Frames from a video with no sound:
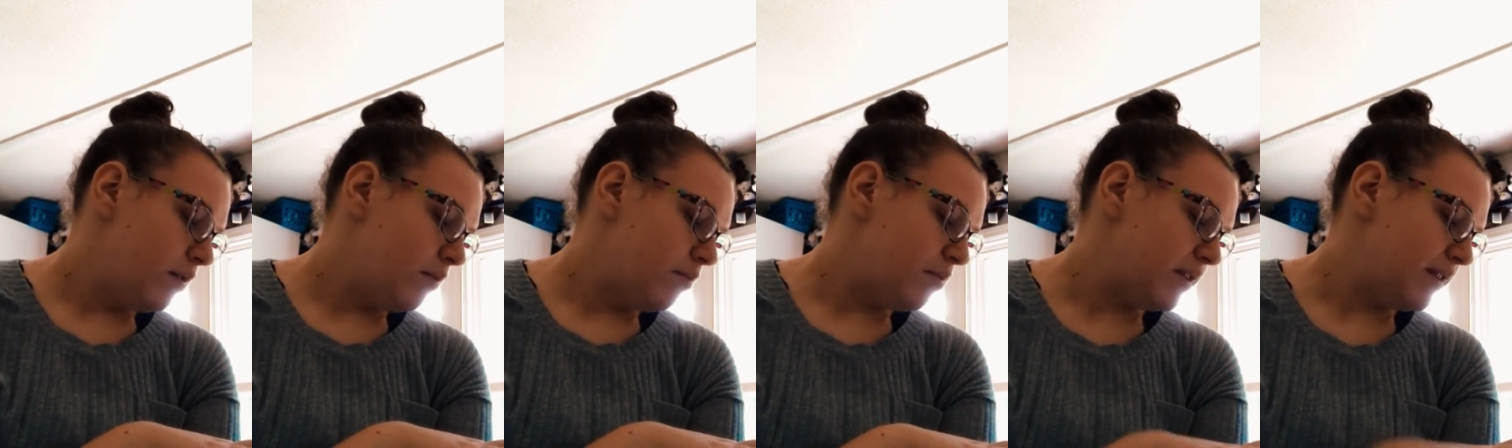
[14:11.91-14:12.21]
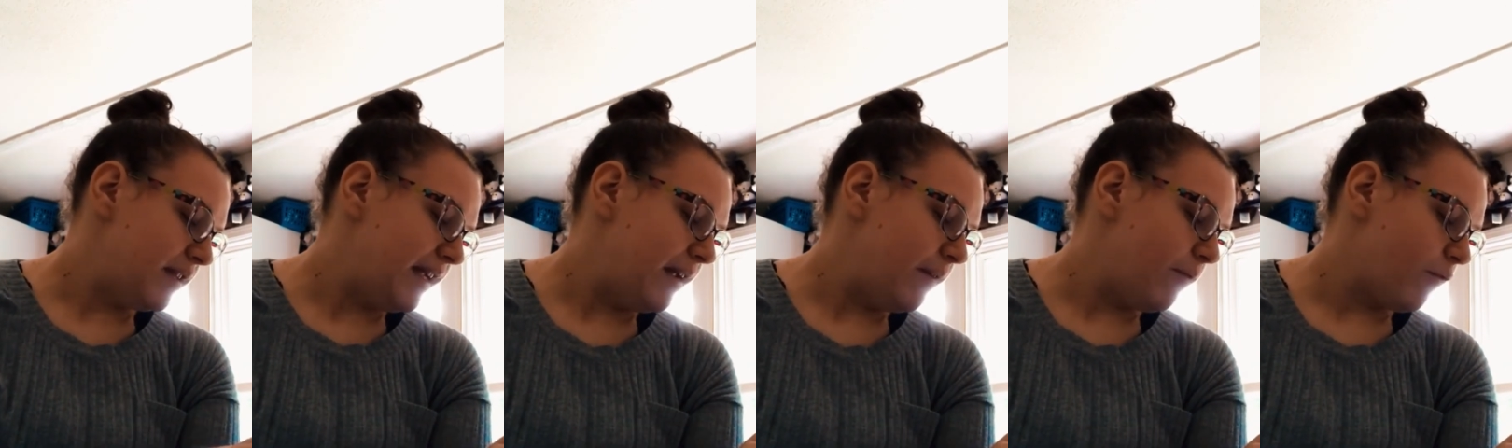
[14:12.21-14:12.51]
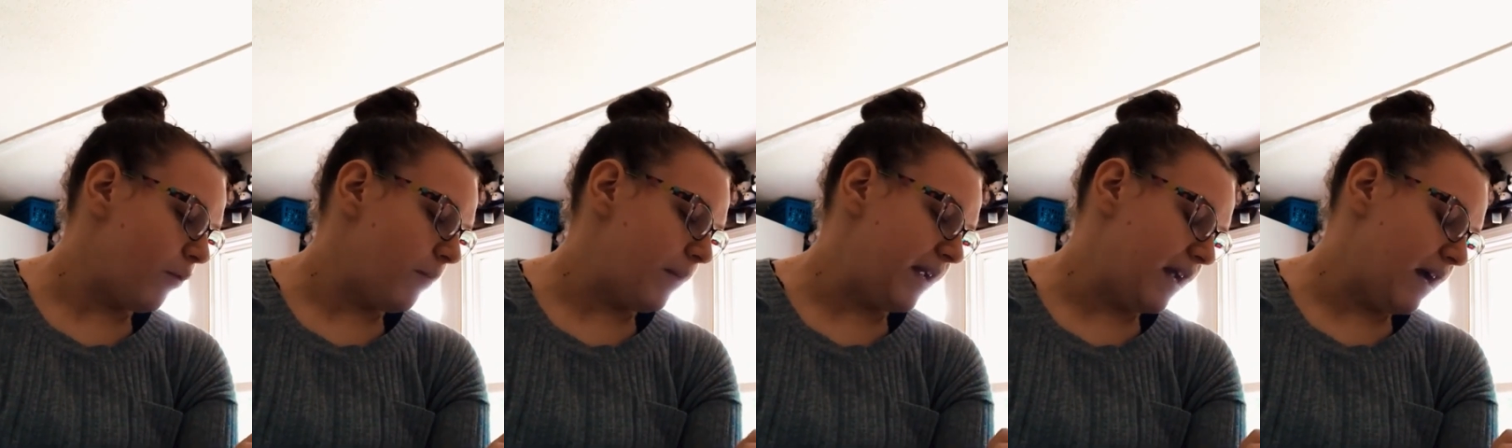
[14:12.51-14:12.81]
believe
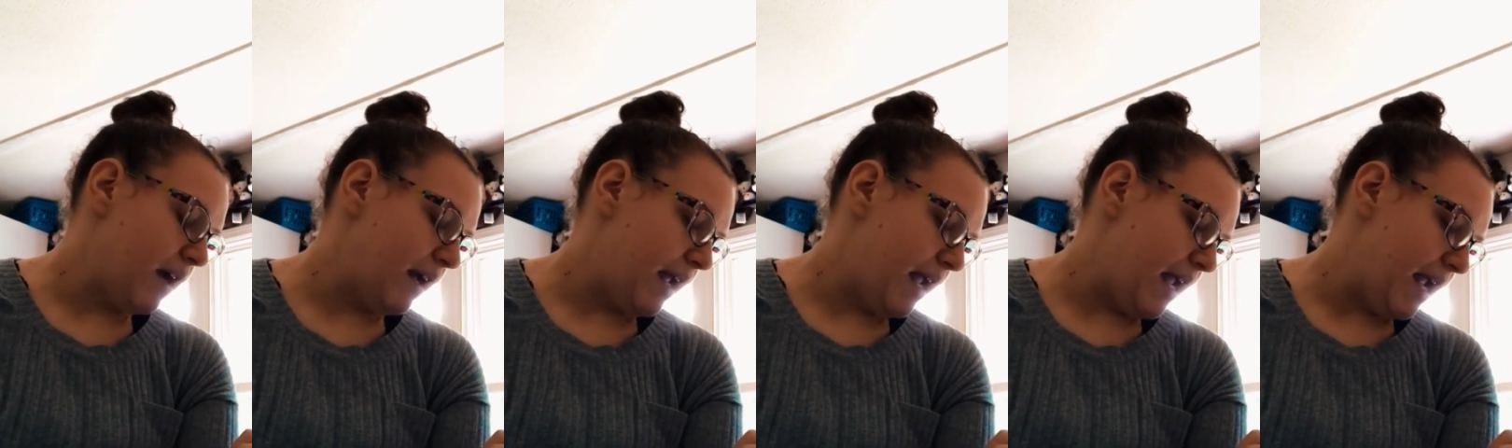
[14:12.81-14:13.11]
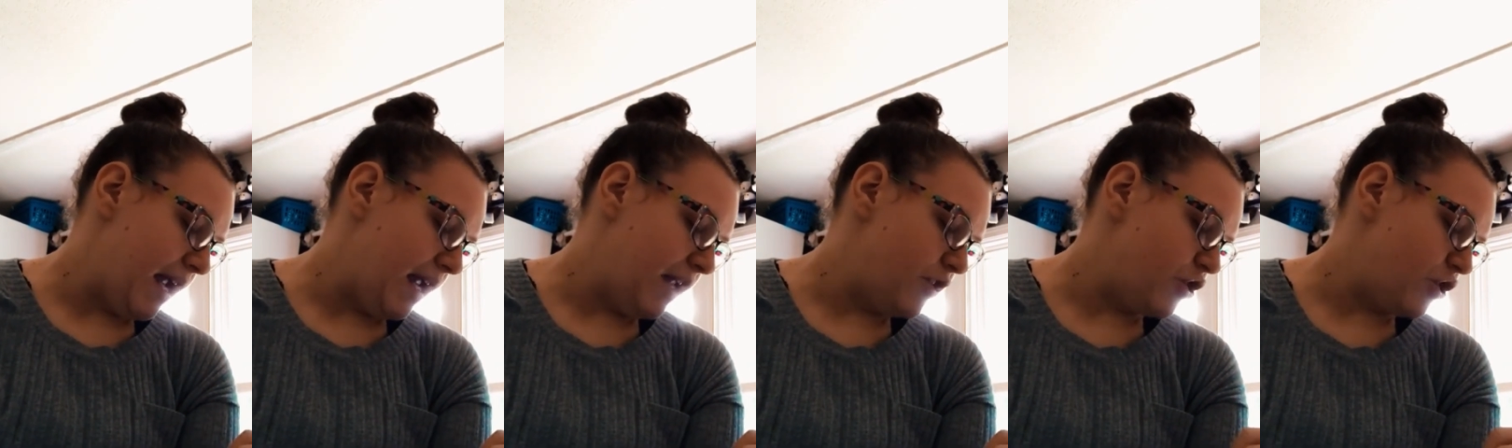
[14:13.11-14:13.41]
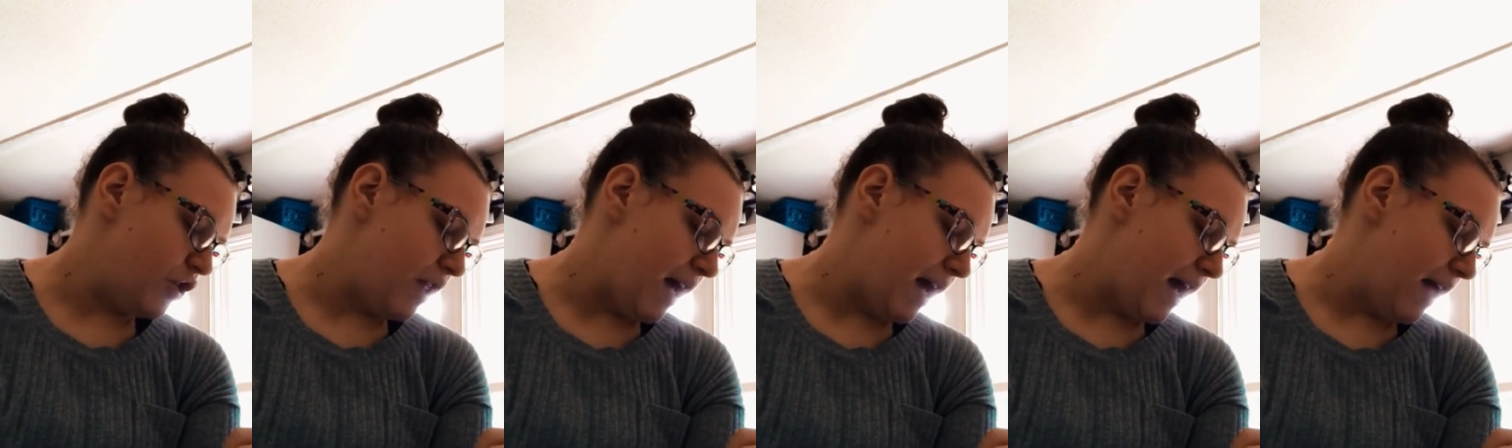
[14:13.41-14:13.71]
from a young age
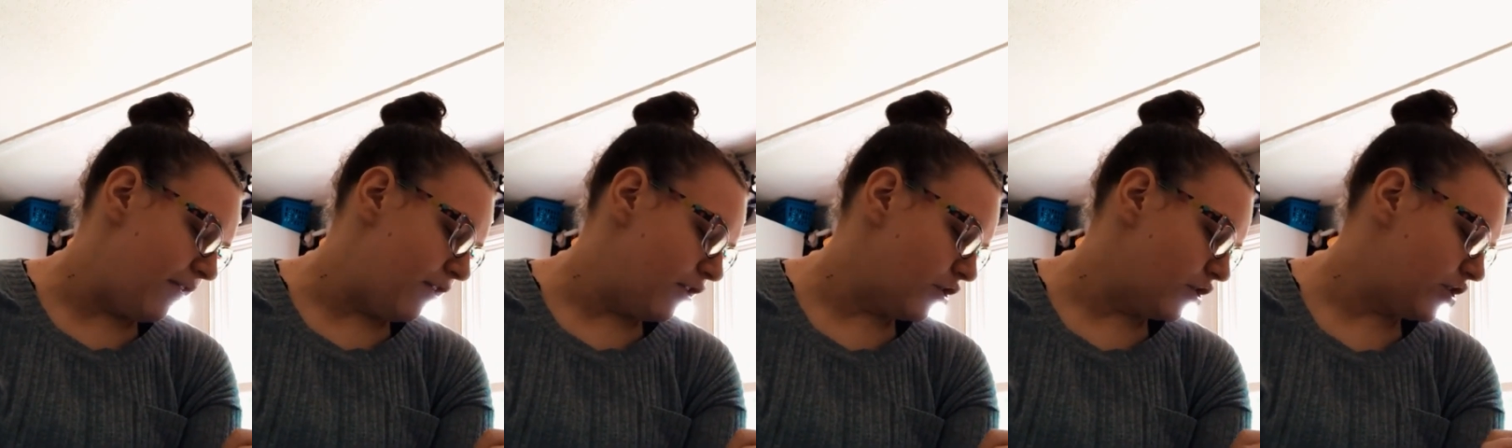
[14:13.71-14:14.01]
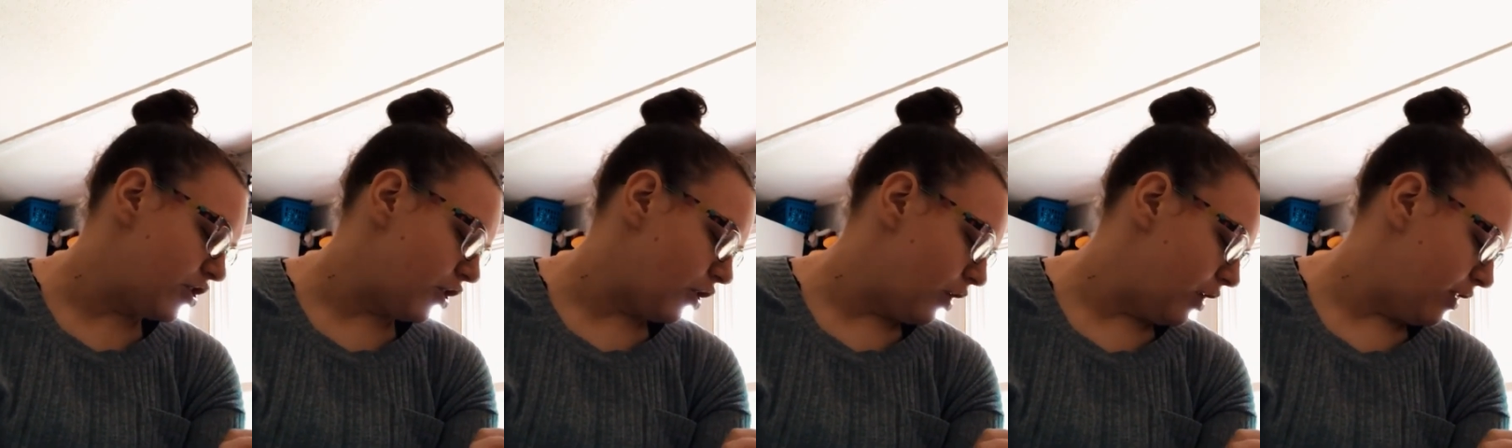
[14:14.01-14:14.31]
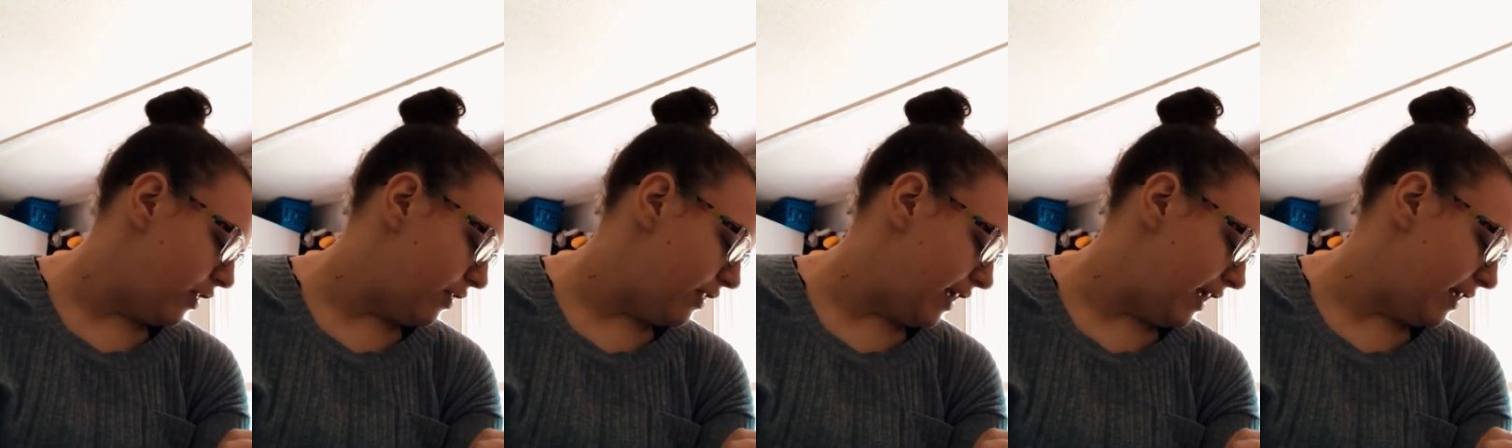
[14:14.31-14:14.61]
that there's
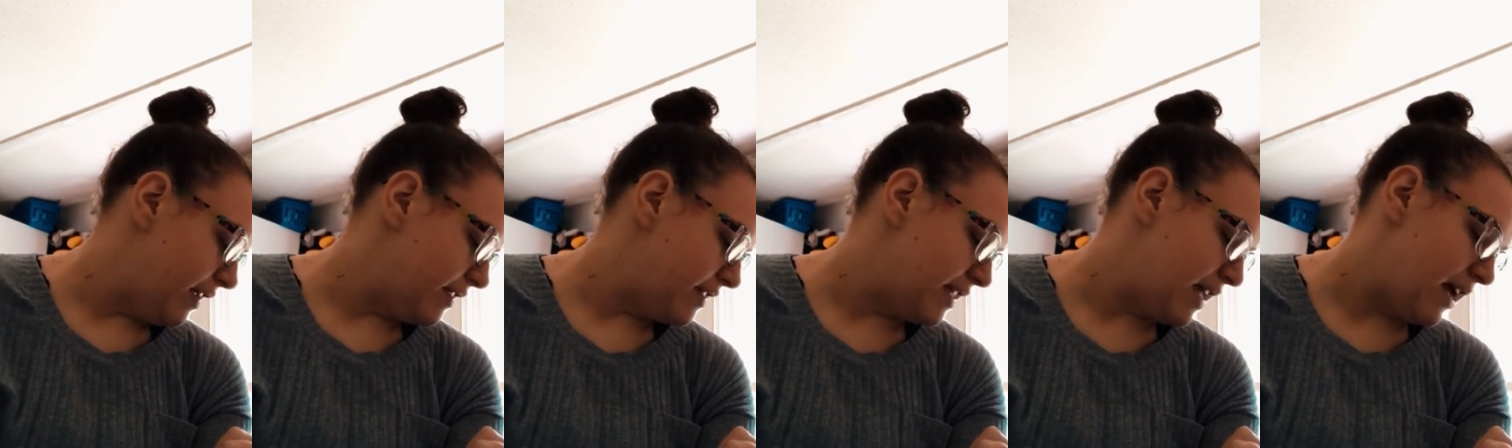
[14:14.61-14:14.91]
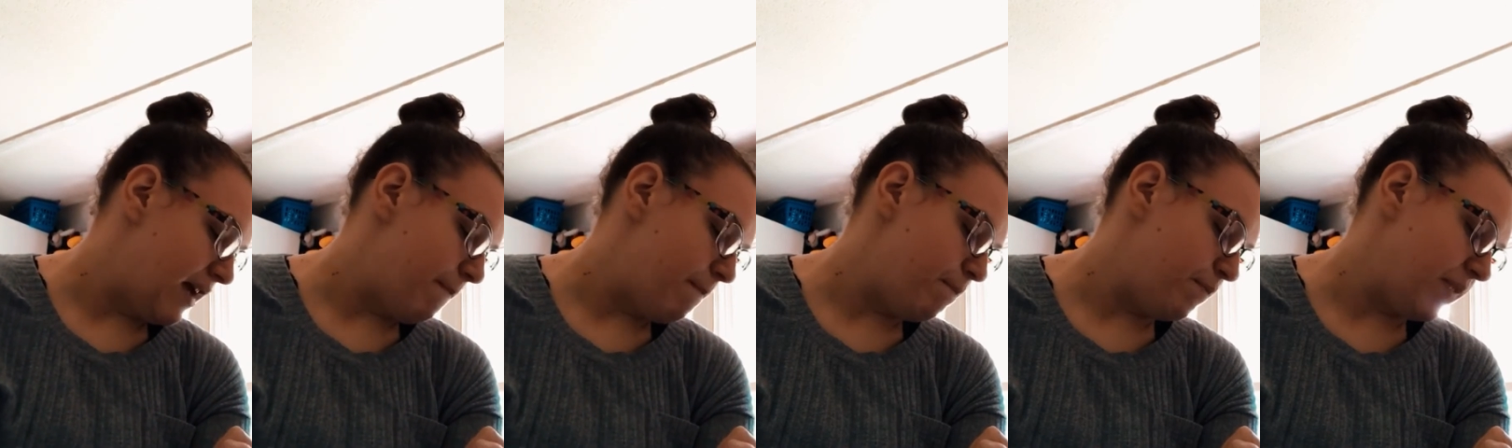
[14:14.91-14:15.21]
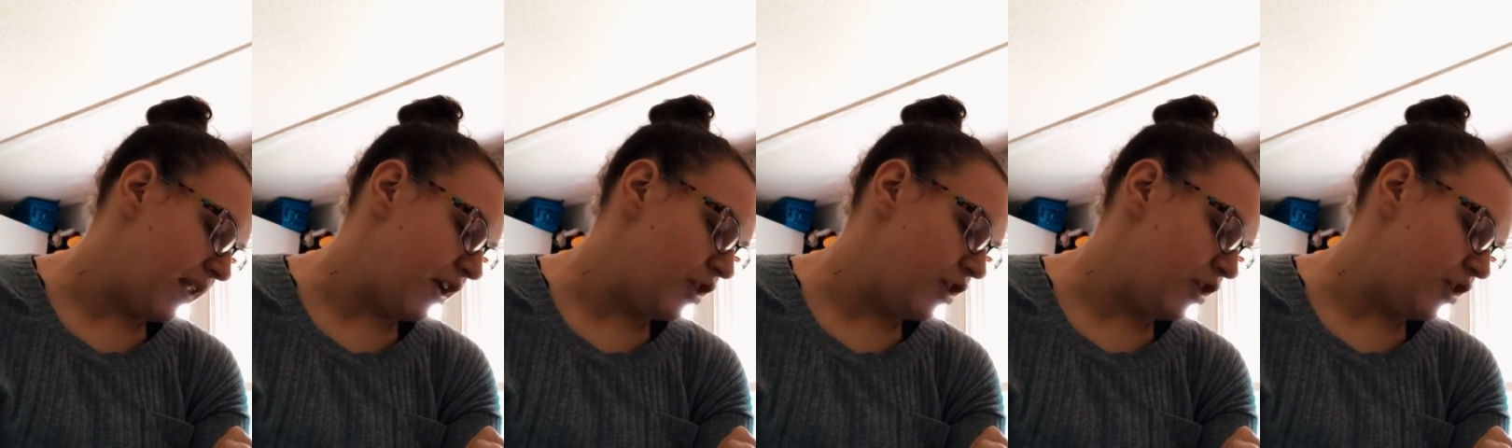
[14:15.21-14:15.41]
certain things that they